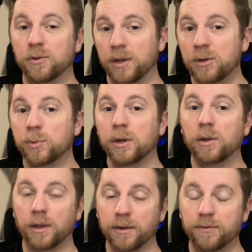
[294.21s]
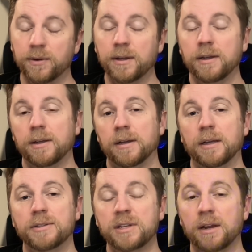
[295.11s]
your in real life,
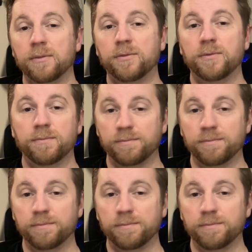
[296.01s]
instead of,